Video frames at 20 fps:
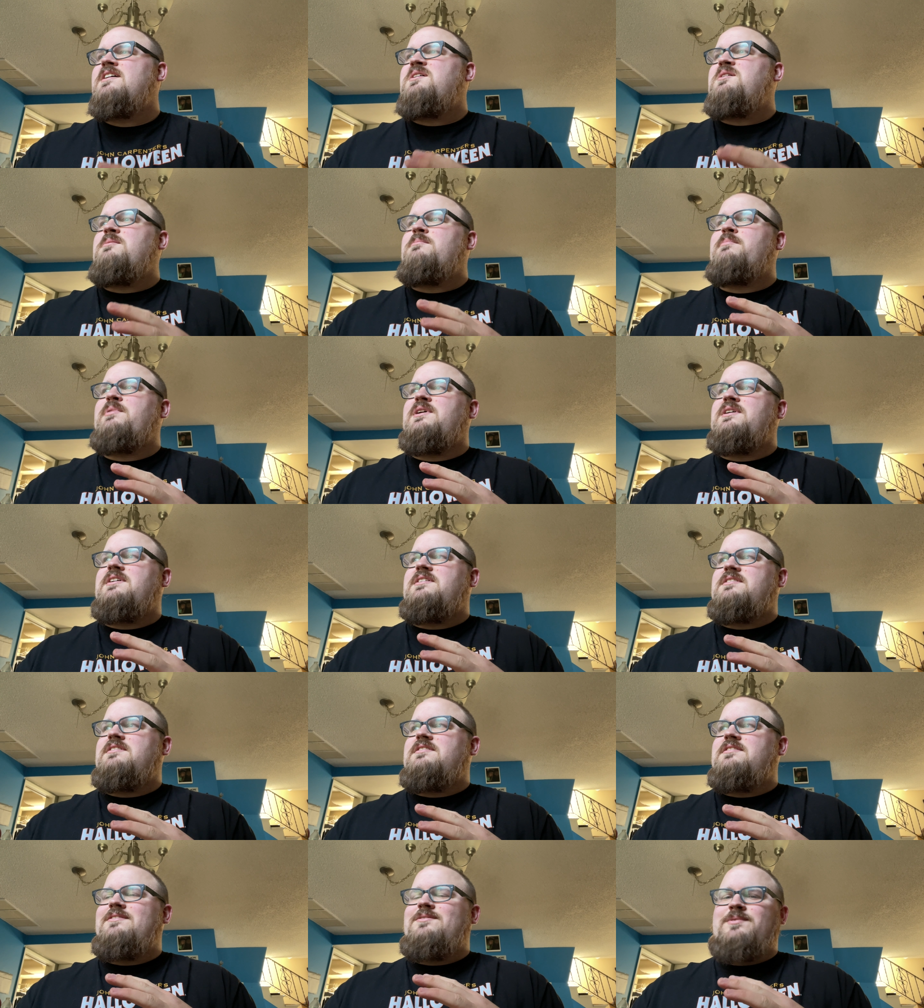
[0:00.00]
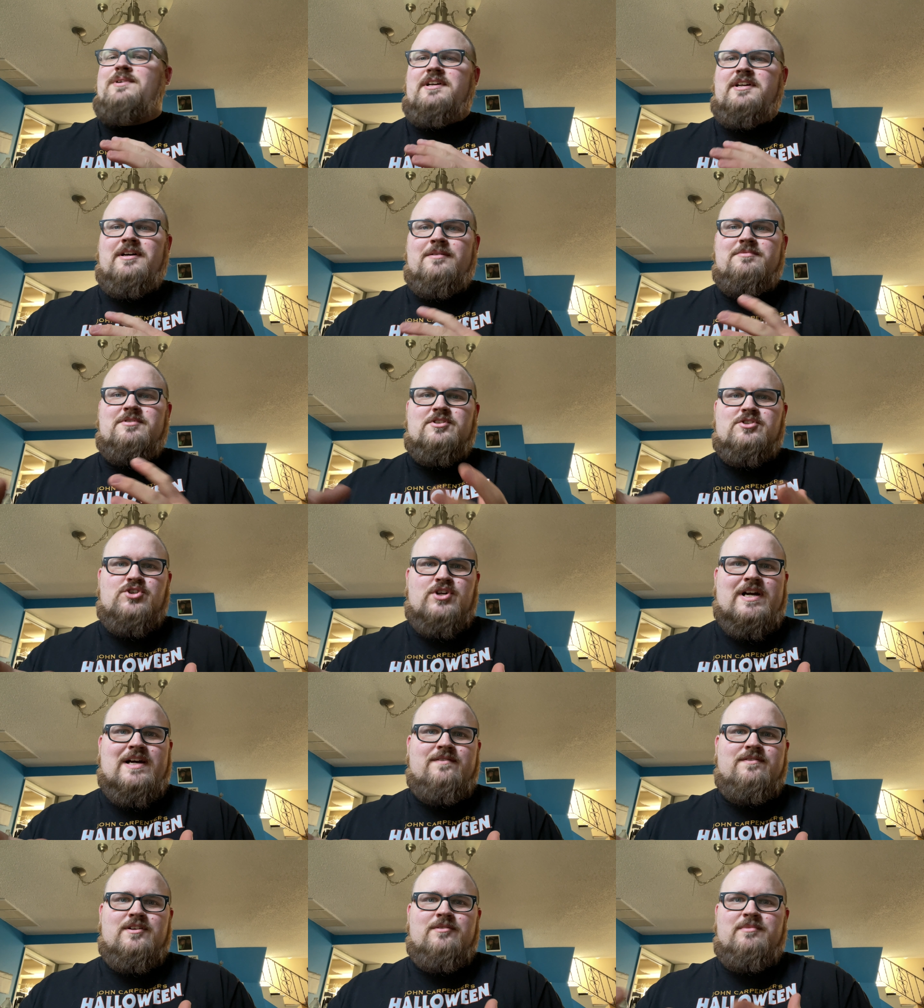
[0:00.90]
But when it comes to
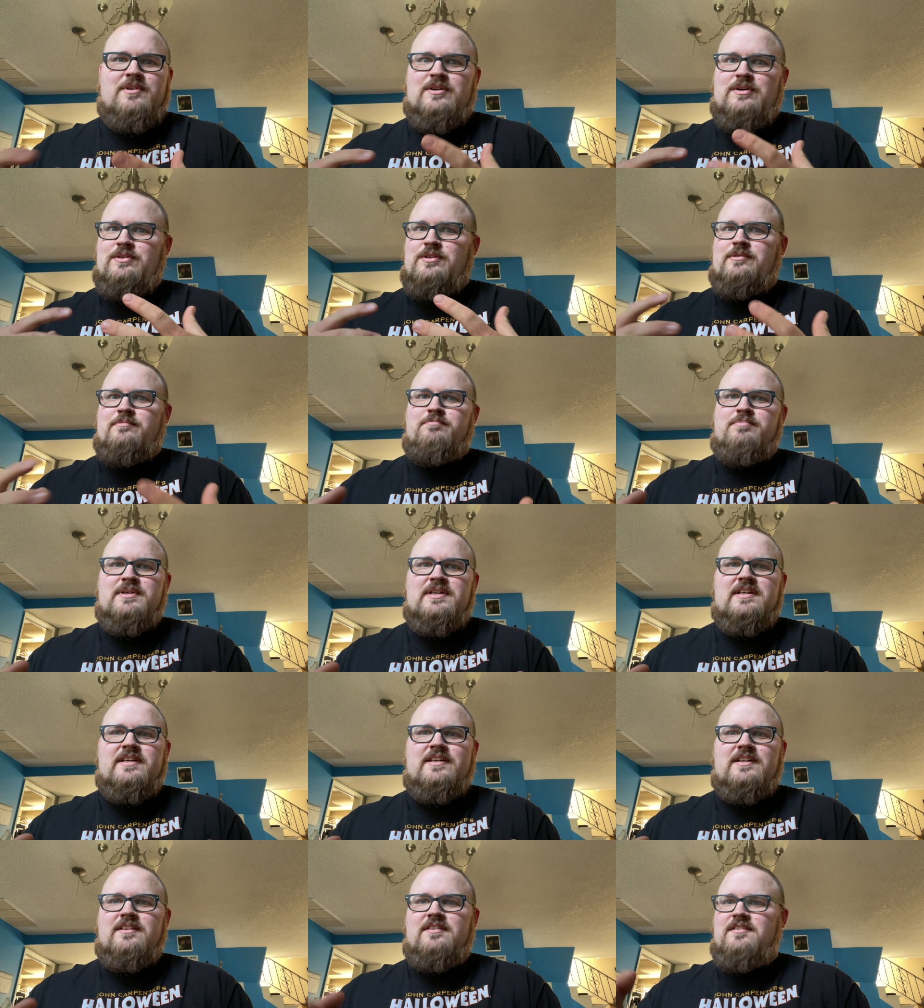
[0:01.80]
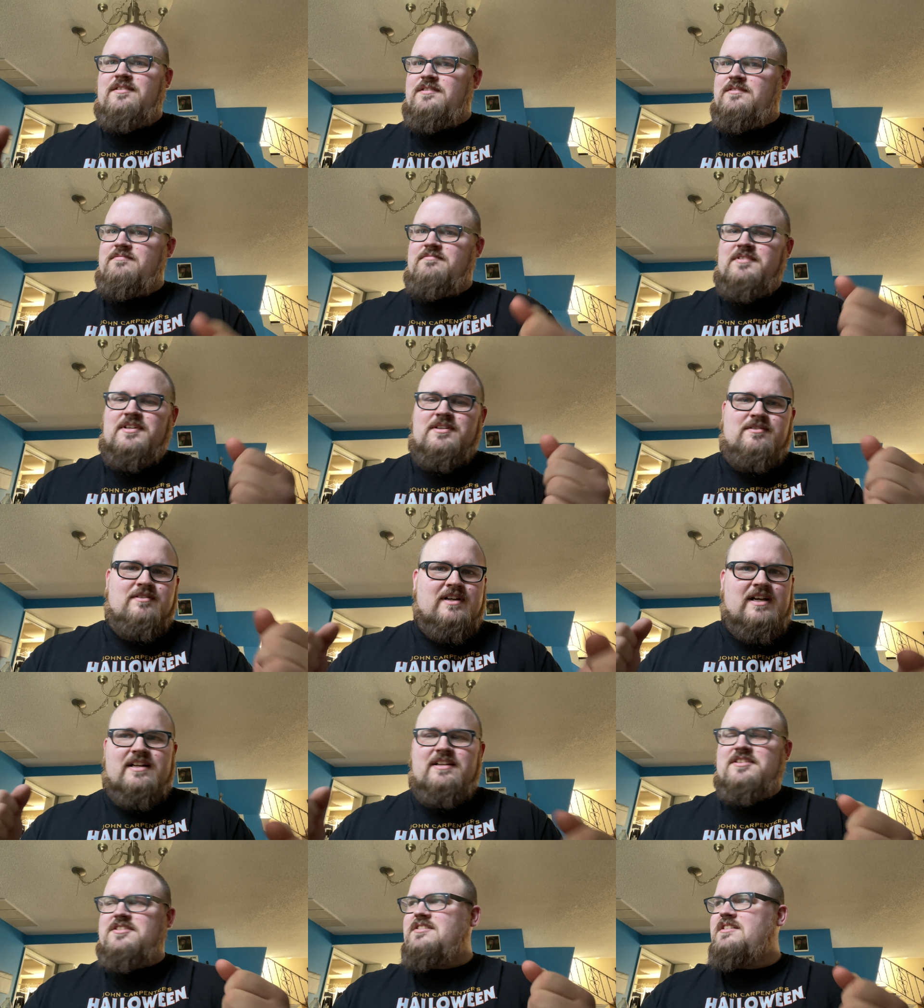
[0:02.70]
driving them, they're big. They're,
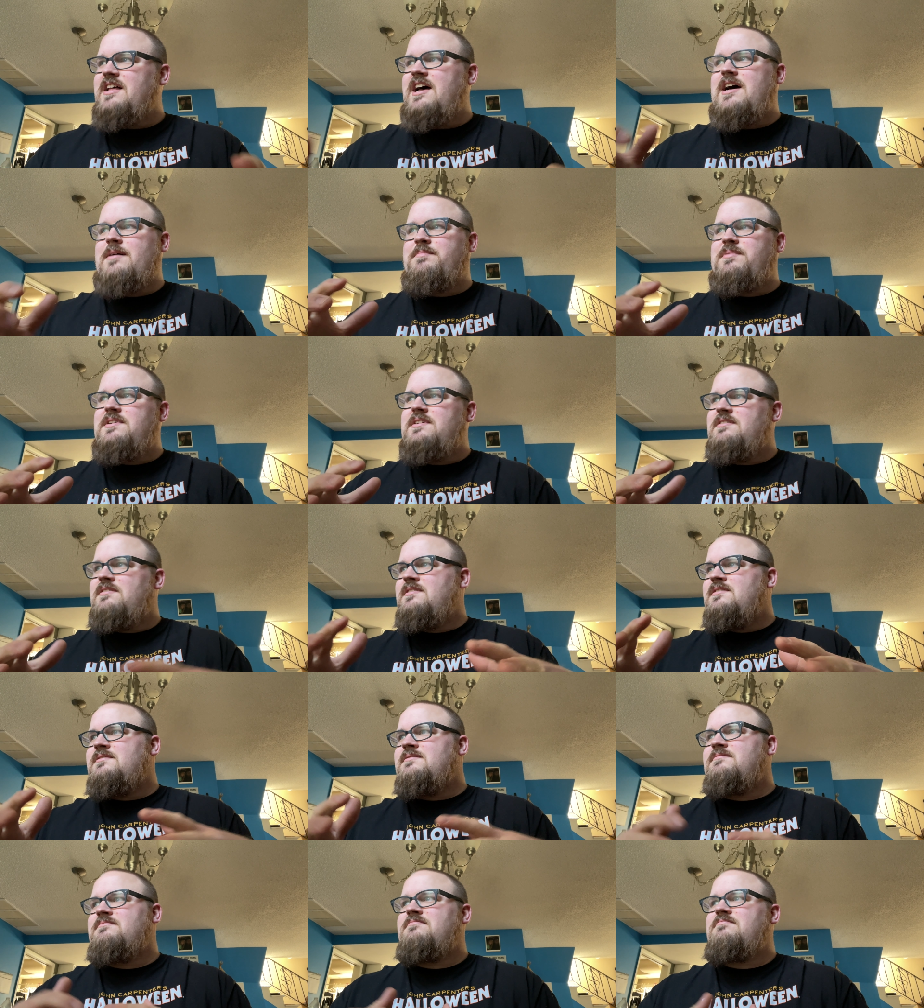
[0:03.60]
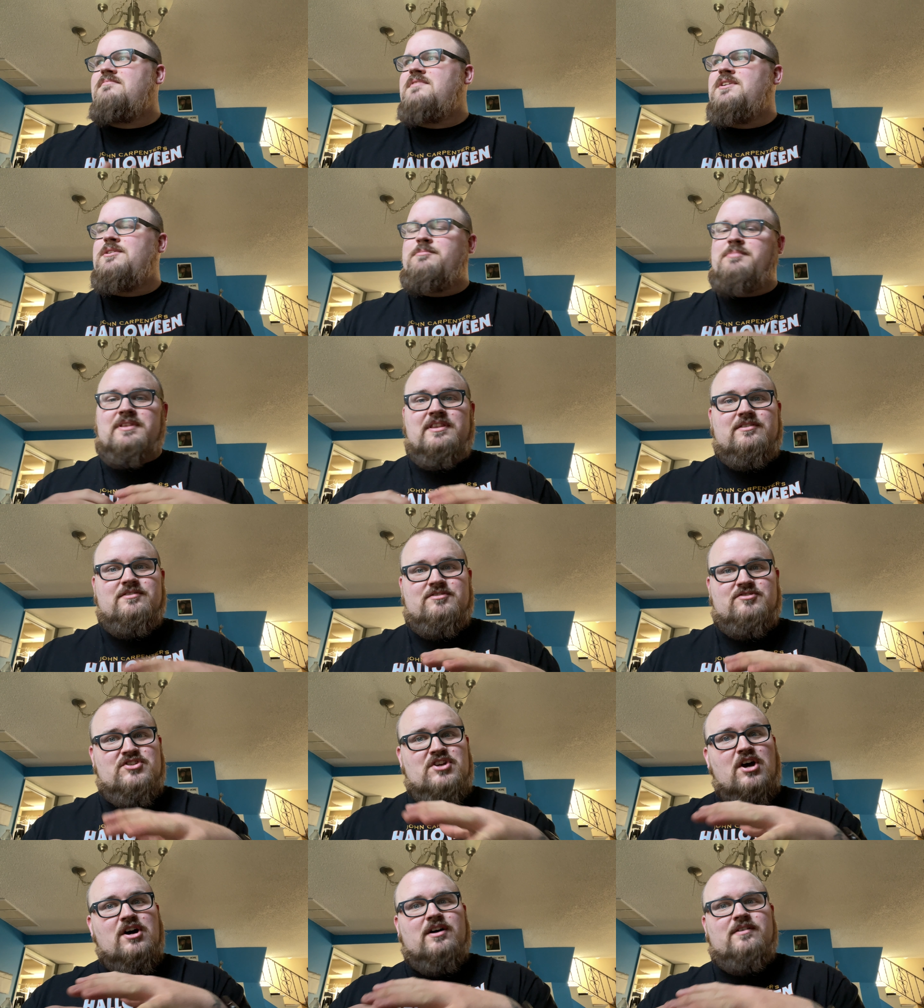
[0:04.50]
kind of sloppy. They're, but they're
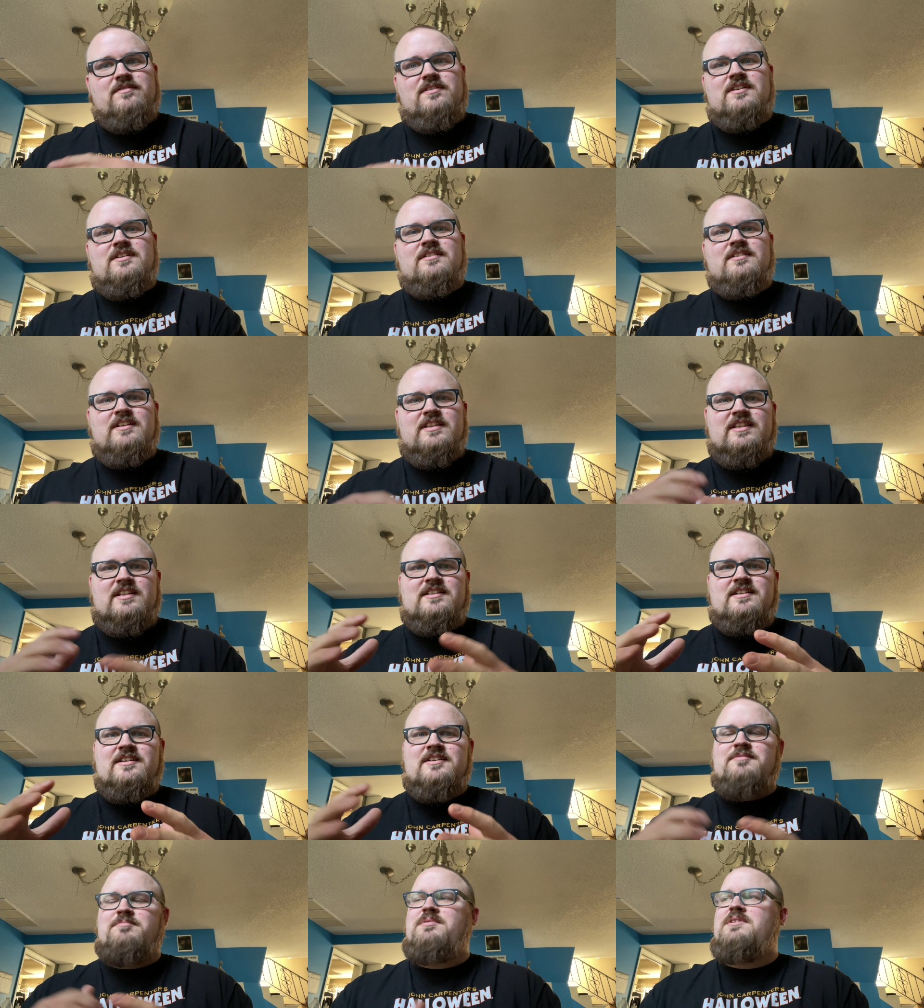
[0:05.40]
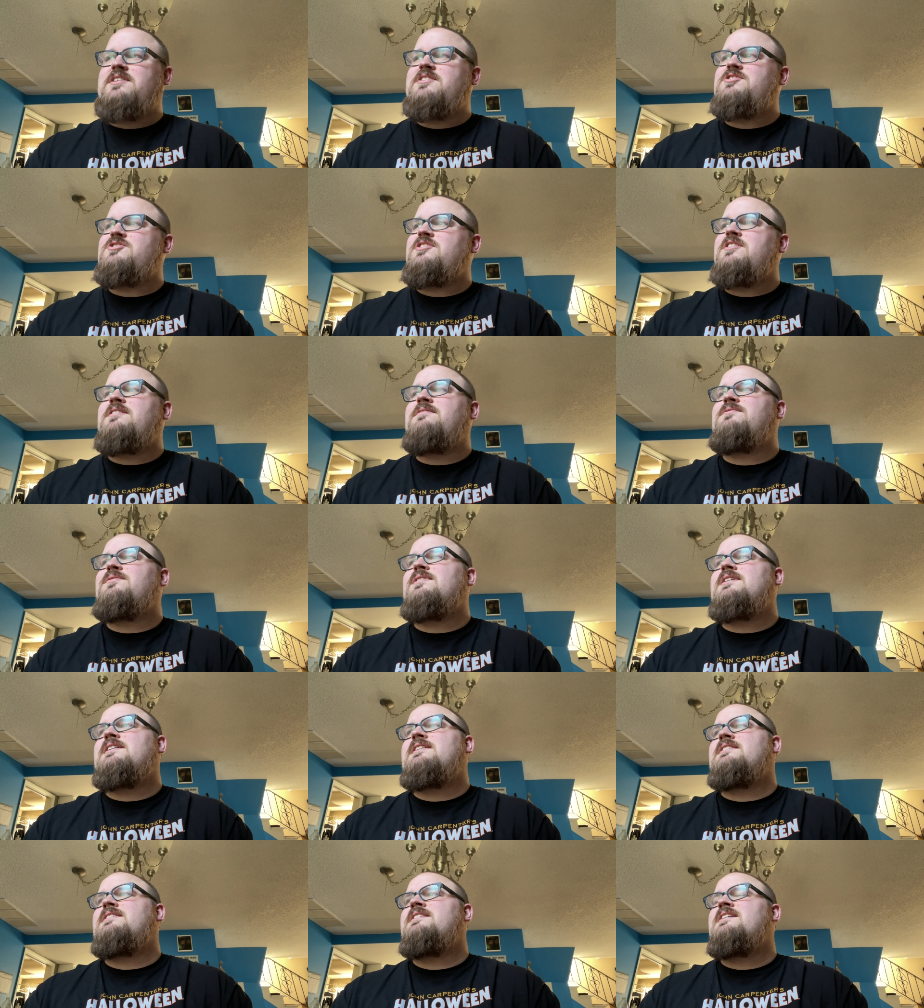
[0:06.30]
soft. They got that nice plush, soft
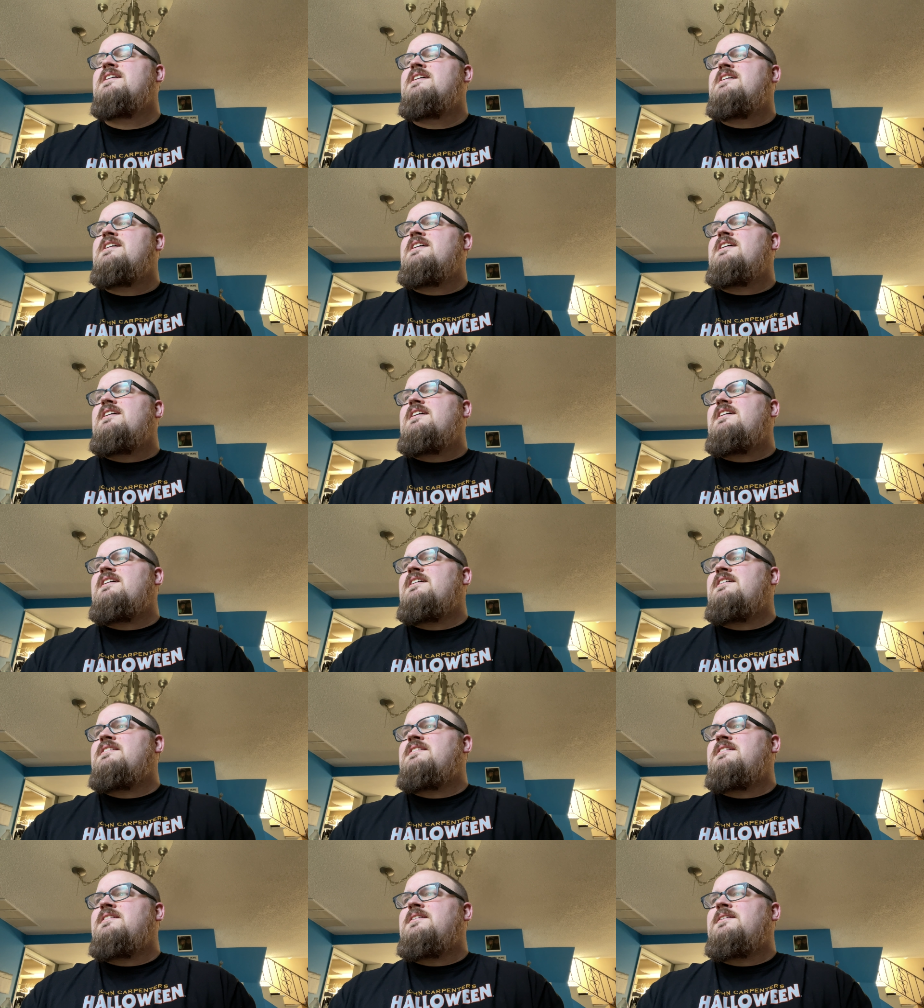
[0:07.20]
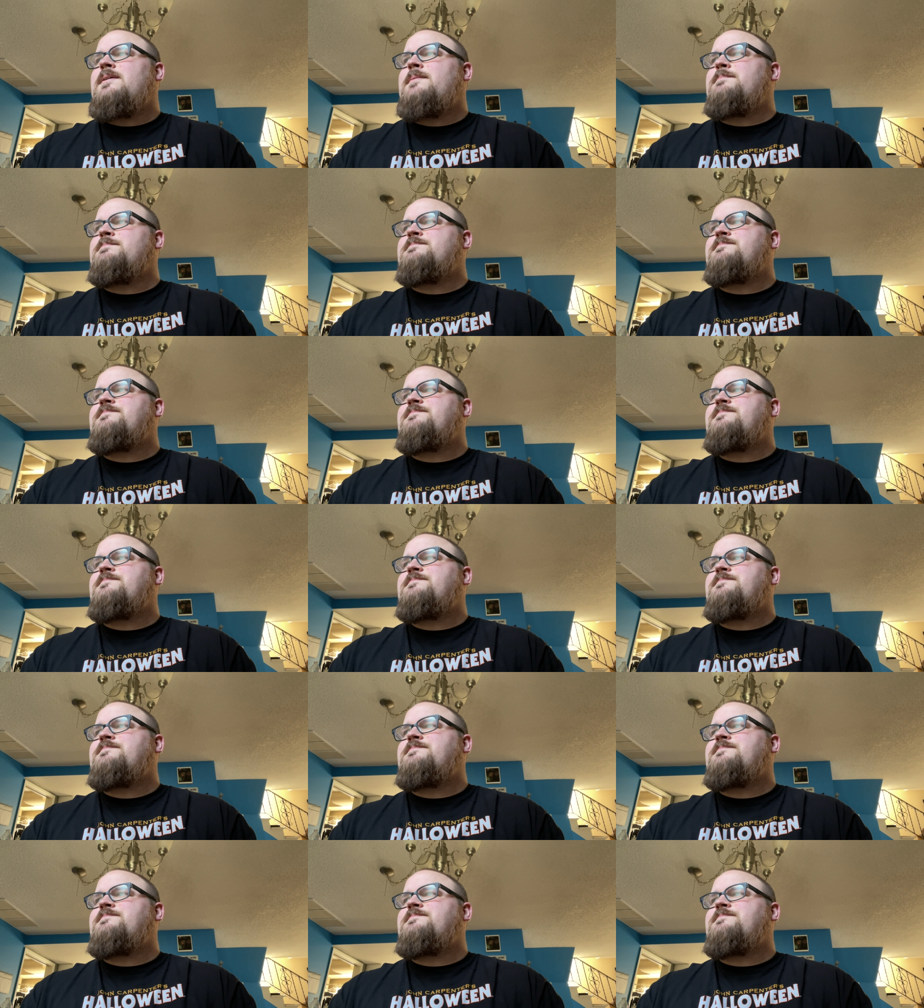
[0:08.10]
ride. And